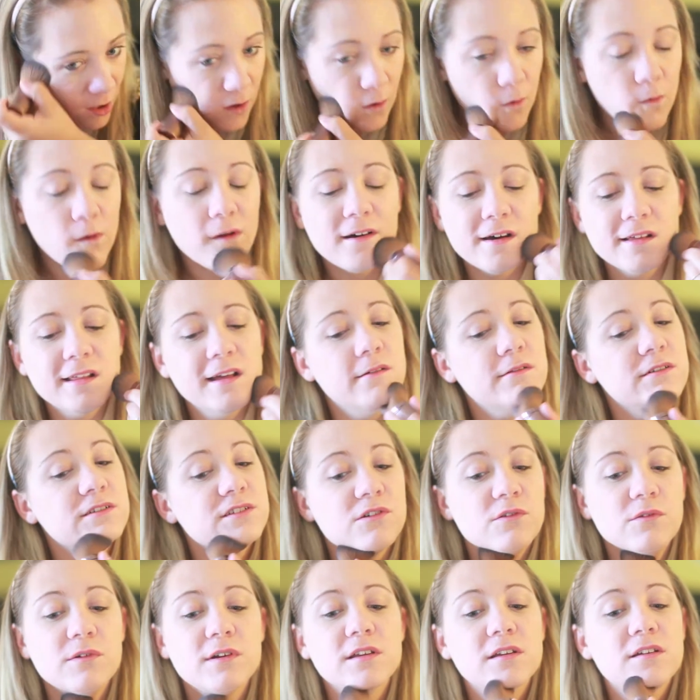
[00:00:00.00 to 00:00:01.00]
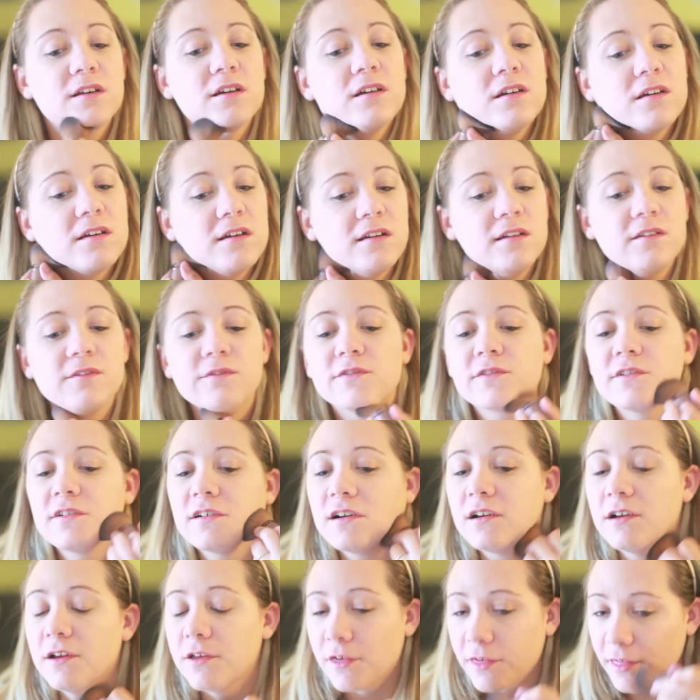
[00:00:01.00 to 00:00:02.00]
Well, that was going good
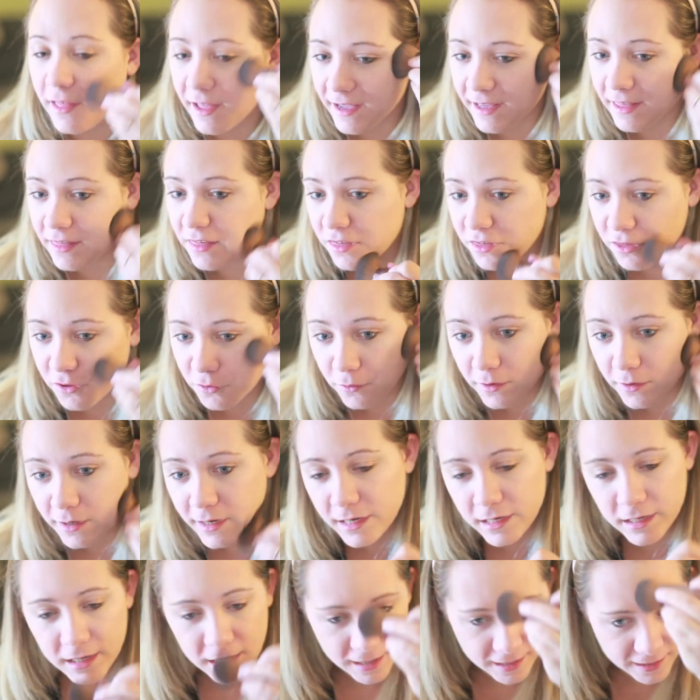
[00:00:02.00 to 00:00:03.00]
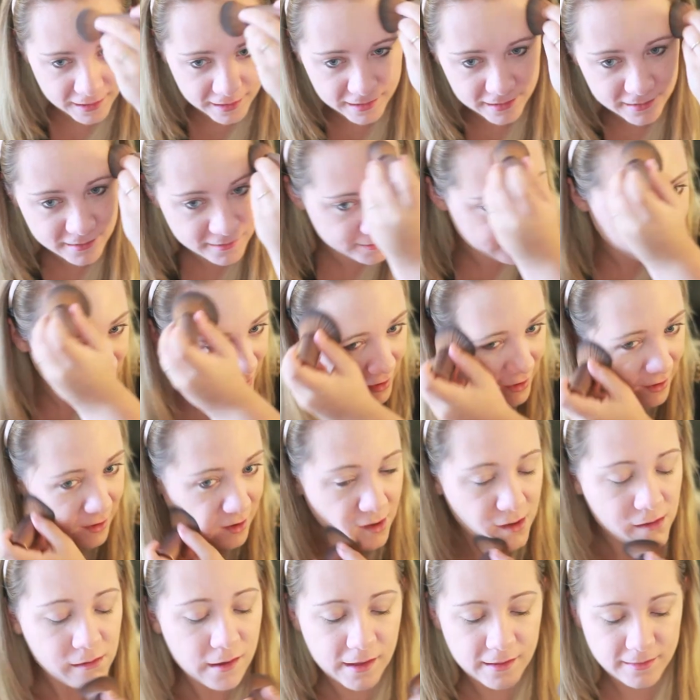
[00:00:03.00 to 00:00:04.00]
for like three days
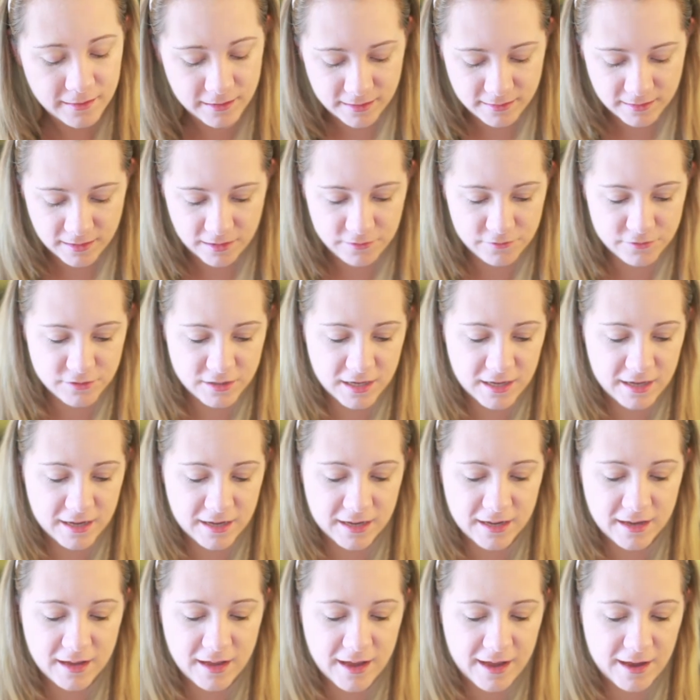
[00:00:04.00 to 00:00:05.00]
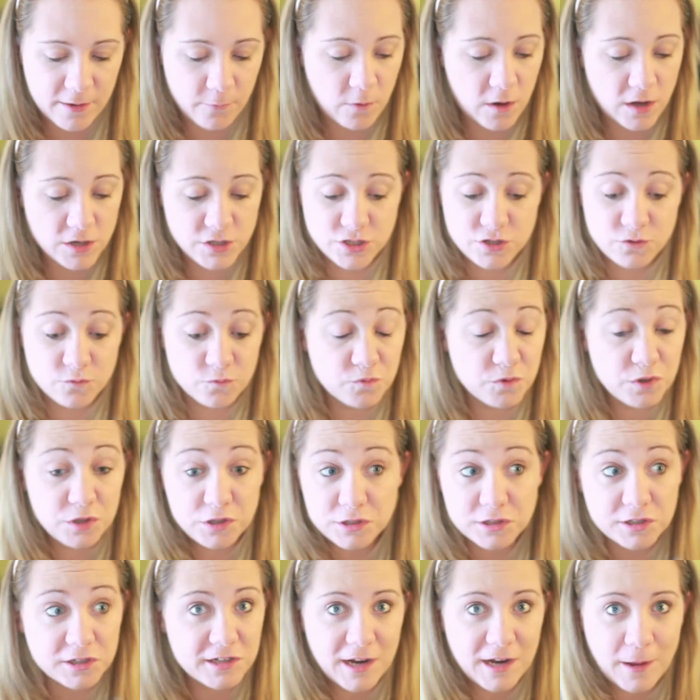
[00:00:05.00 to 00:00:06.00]
and then the other day I watched a
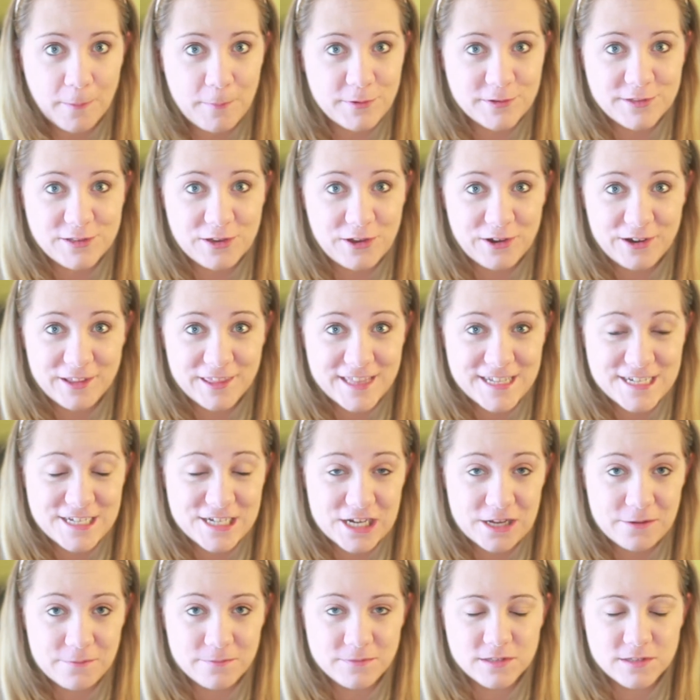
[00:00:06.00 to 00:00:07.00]
really good episode at the gym